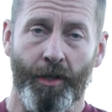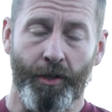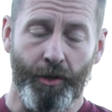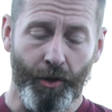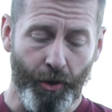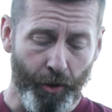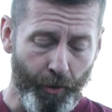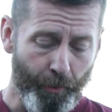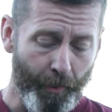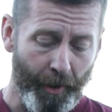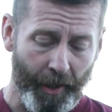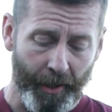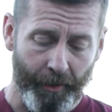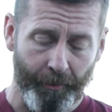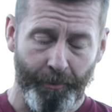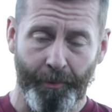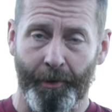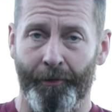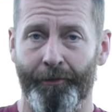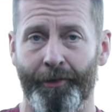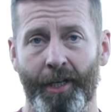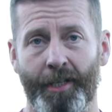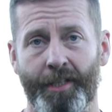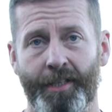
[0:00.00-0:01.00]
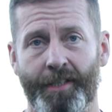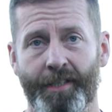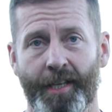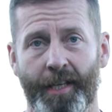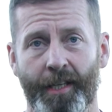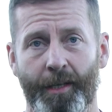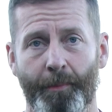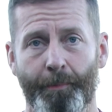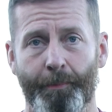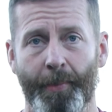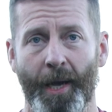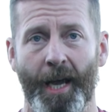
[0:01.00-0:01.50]
You might prefer to
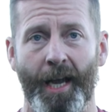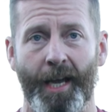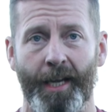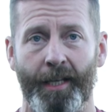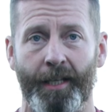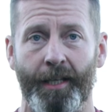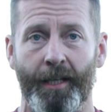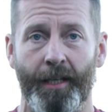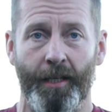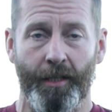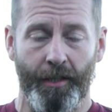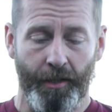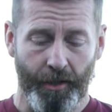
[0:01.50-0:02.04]
take a bag,